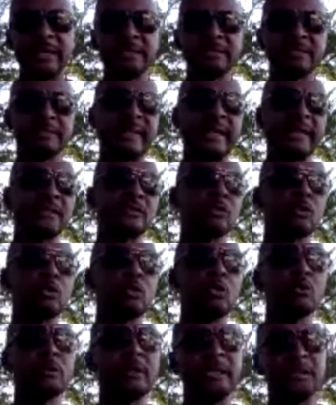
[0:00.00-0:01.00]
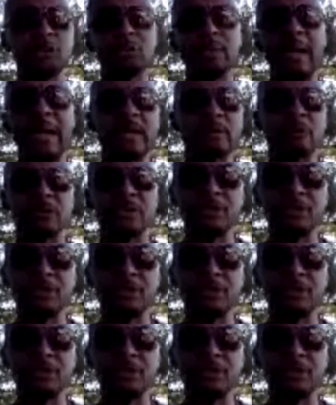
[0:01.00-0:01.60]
It's that tool that you actually